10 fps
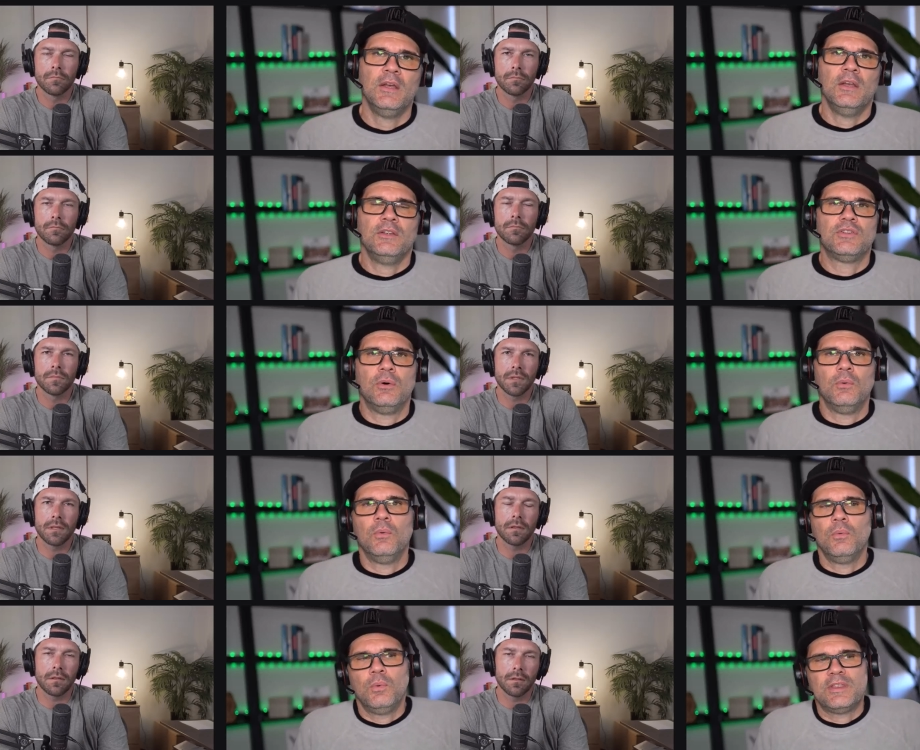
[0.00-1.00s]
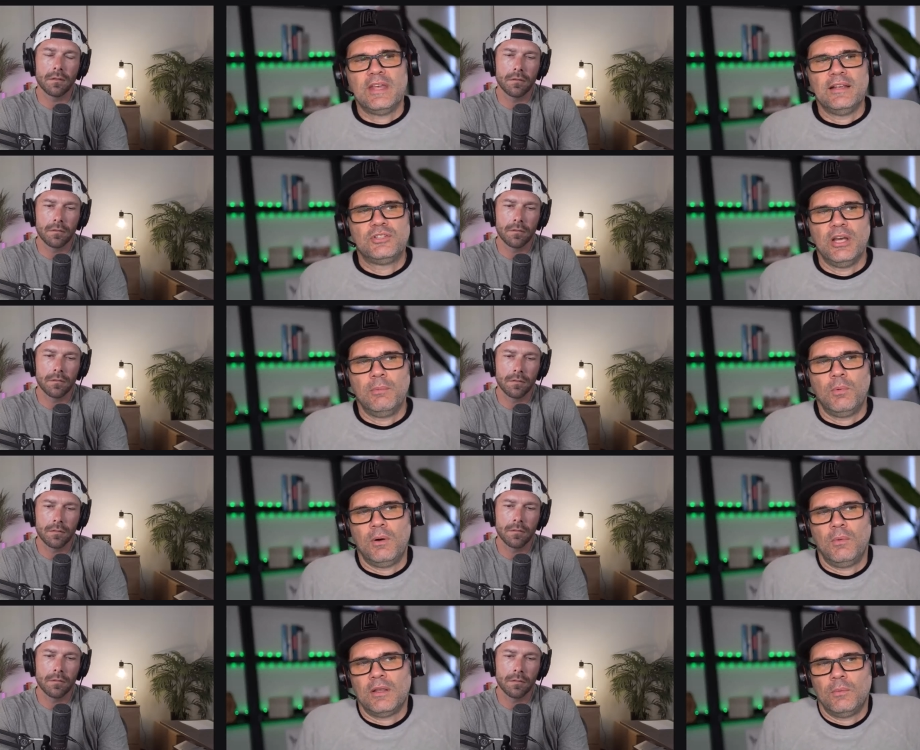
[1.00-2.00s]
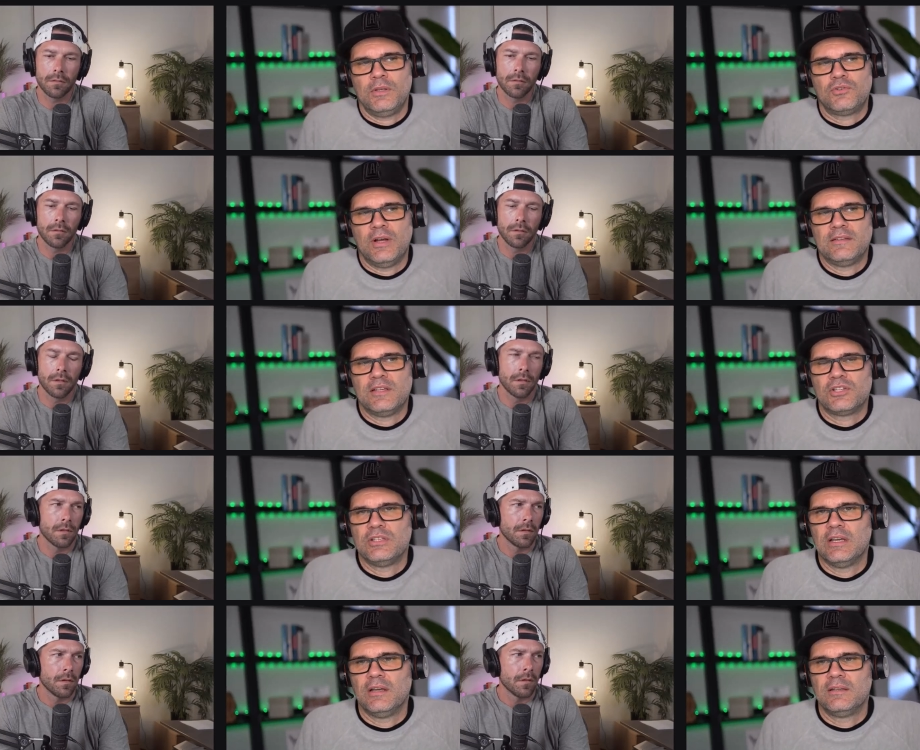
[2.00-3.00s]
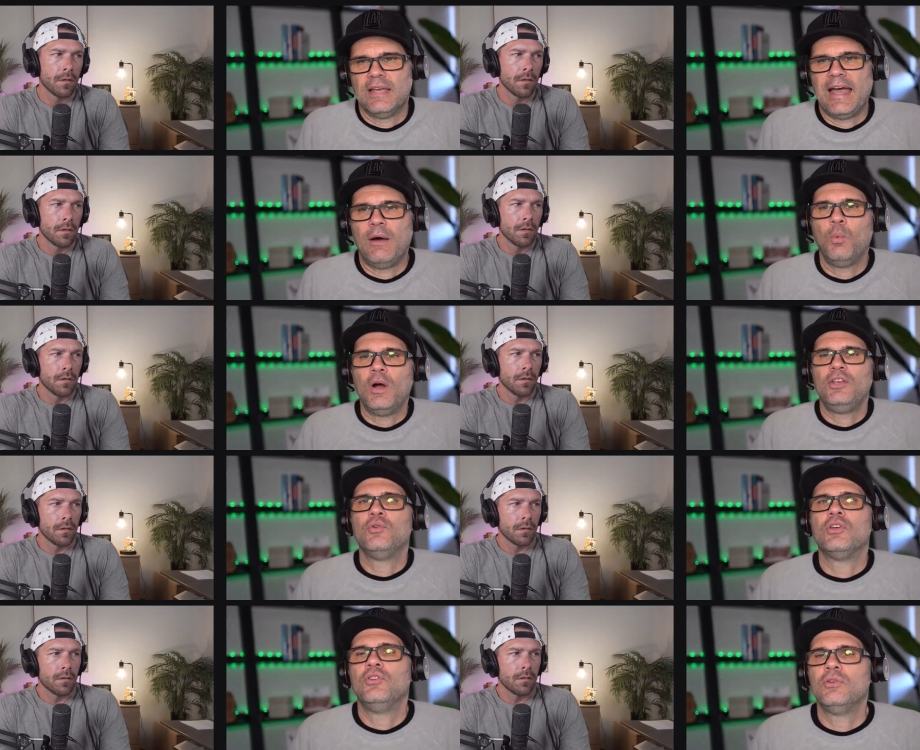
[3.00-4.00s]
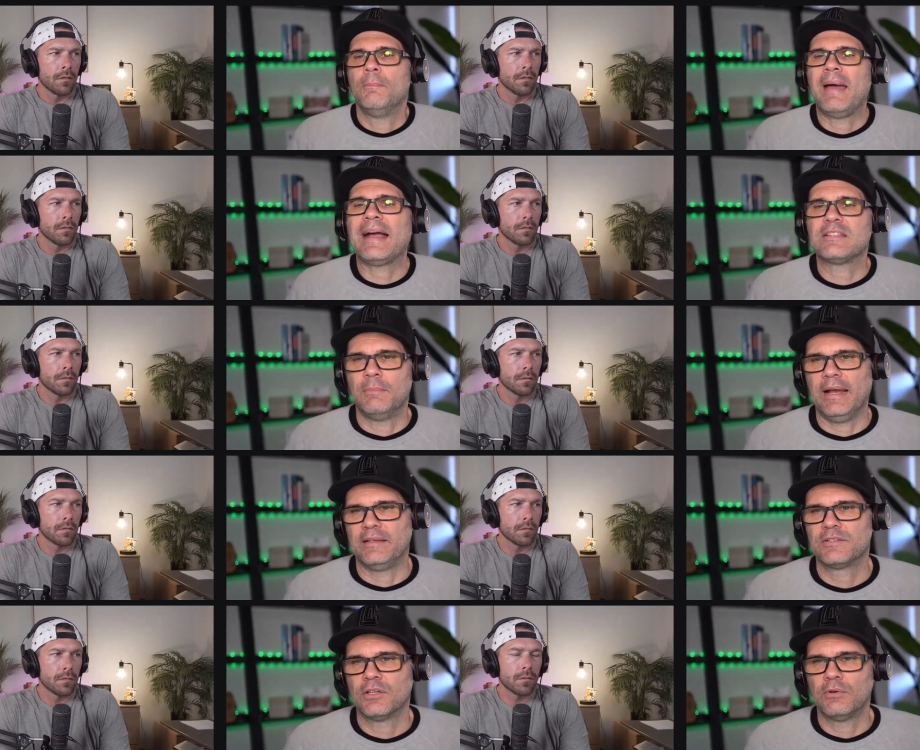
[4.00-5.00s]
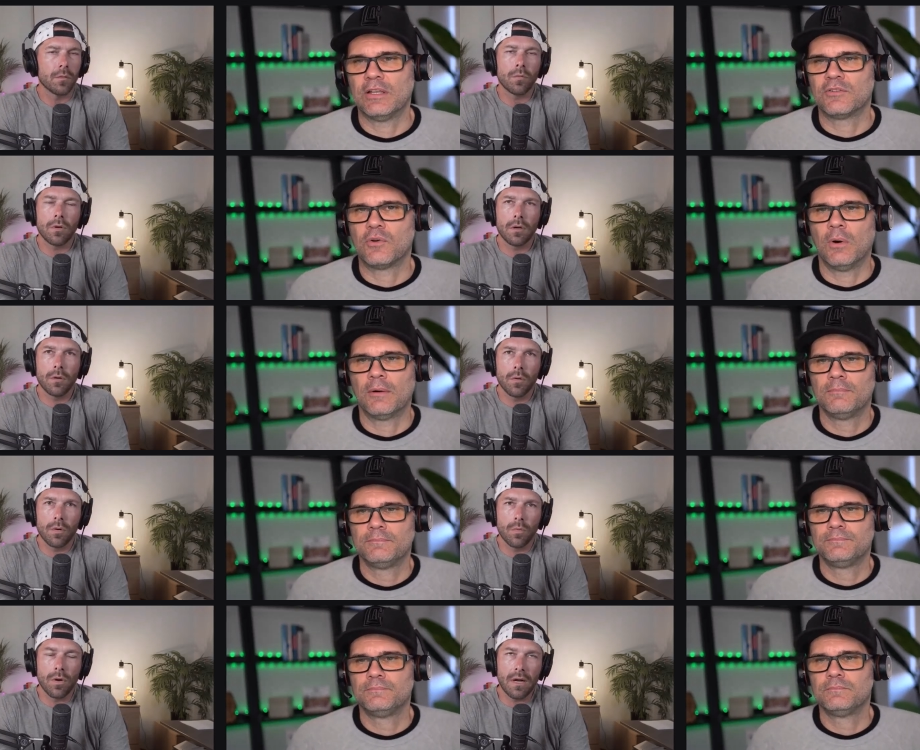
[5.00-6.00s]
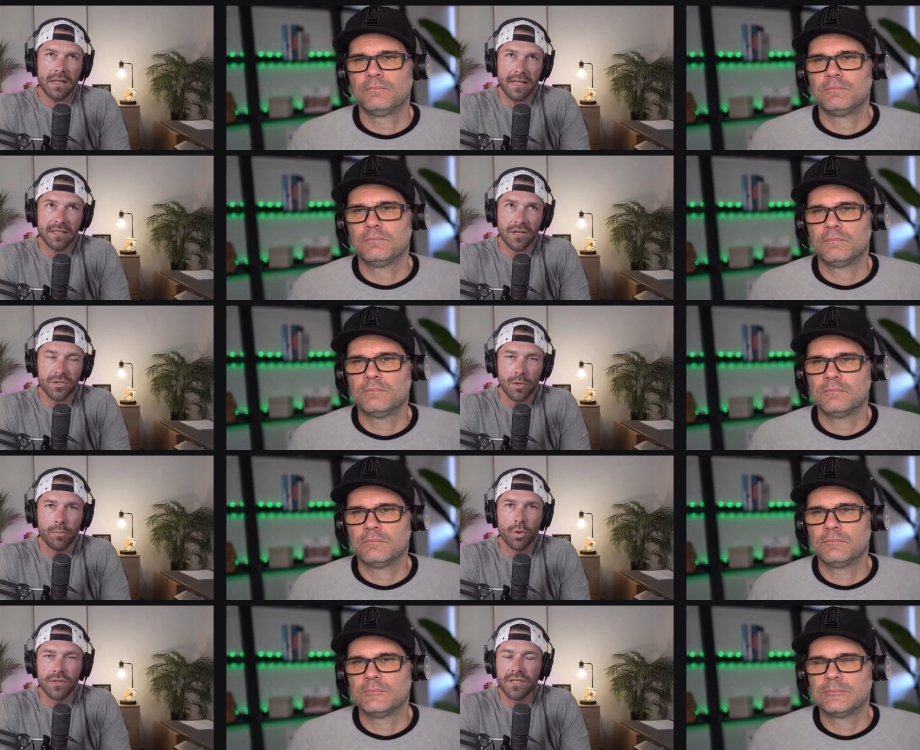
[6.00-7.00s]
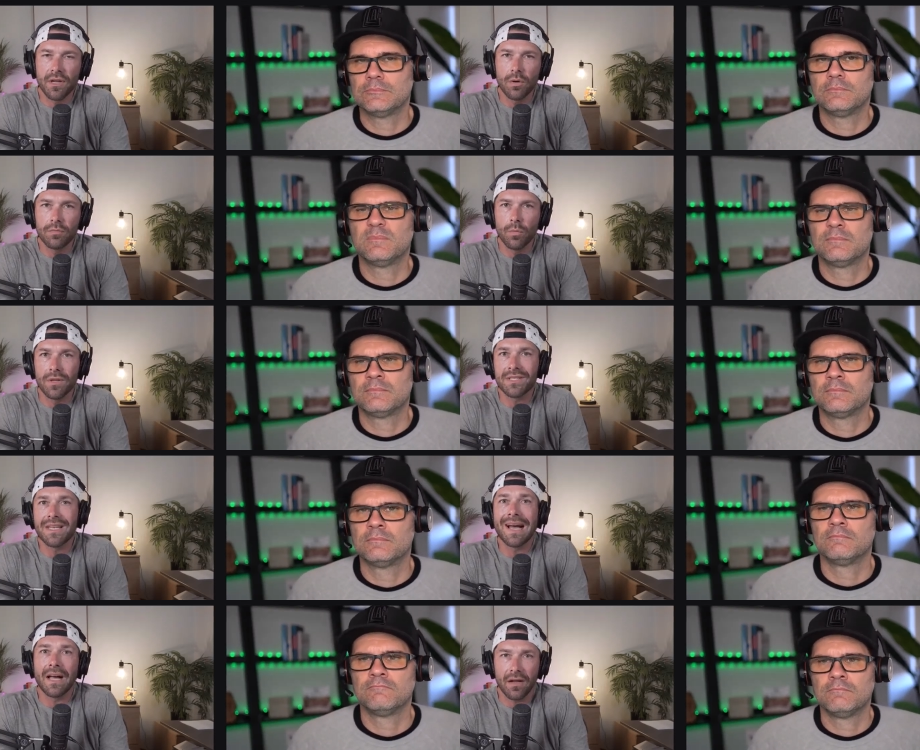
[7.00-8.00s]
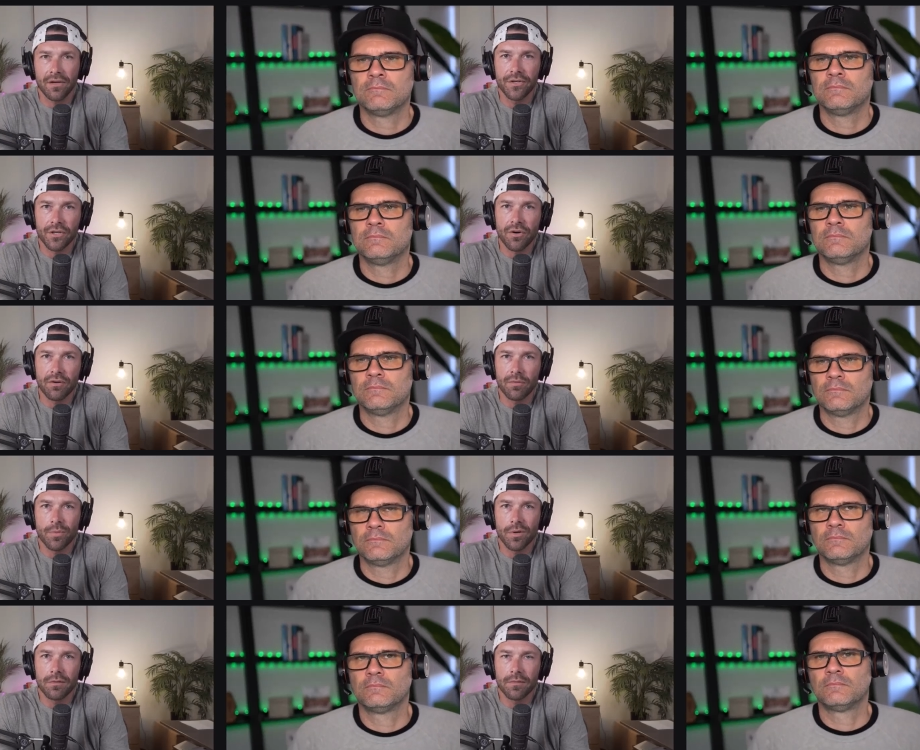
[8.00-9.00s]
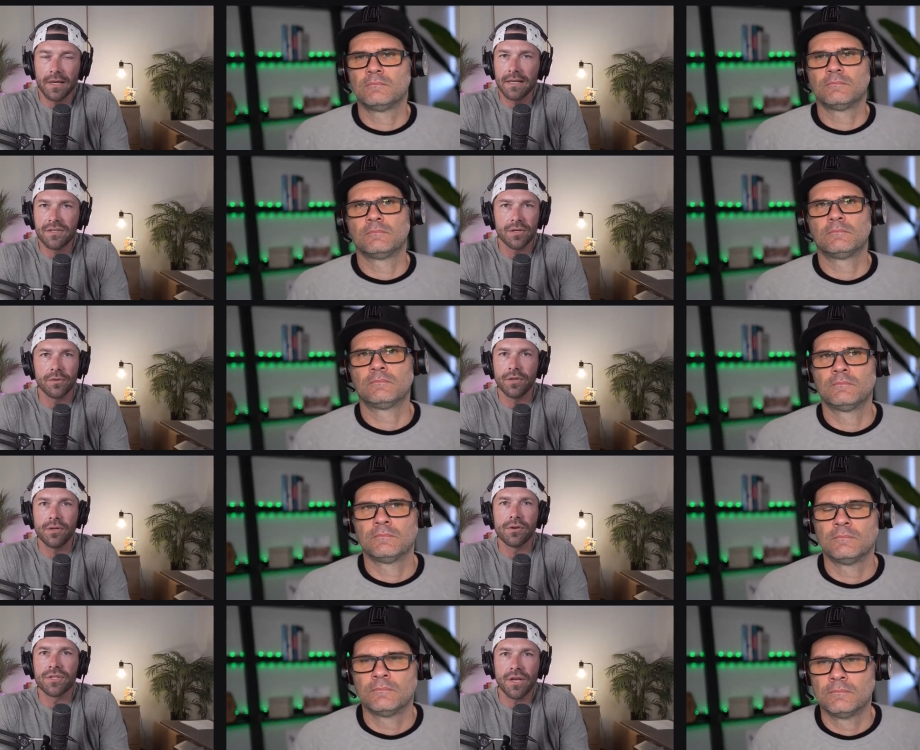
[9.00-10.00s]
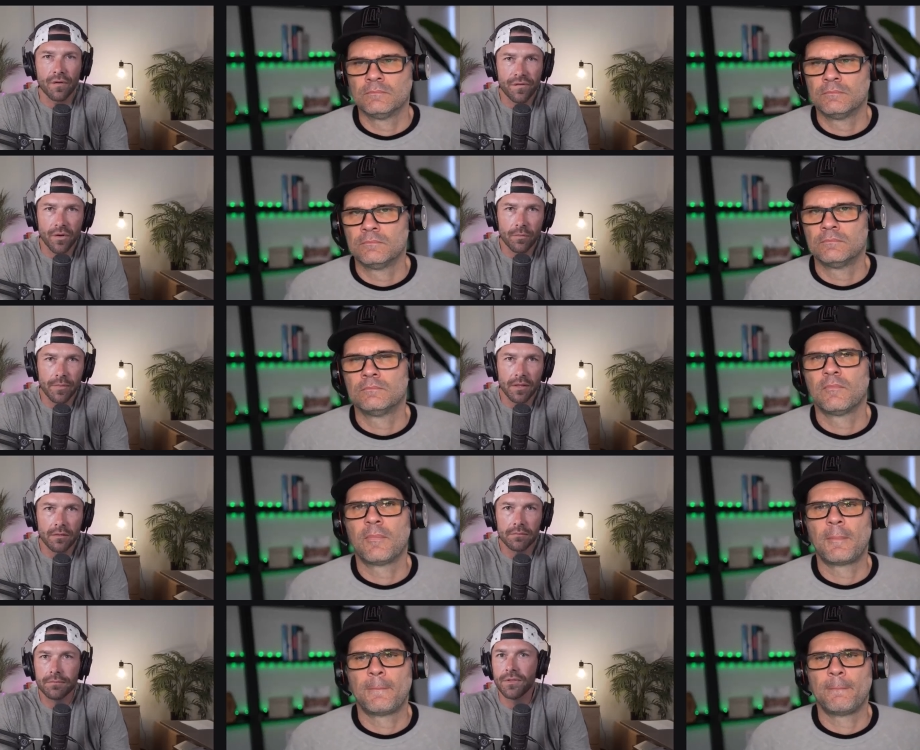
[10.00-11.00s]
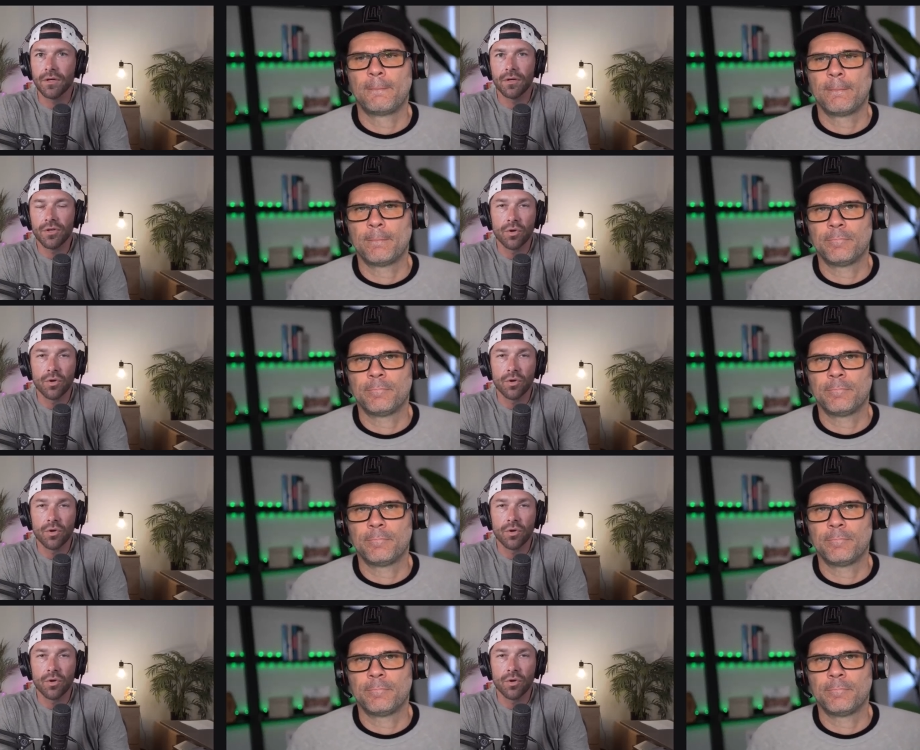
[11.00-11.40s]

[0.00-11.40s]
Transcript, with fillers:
Speaker 1: So, with that, Jeb, why, don't we transition to, to what you can do to maximize the credit score?
Speaker 2: Well, I think it's also important to note what's not on your credit report, right? So your cell phone bill, your your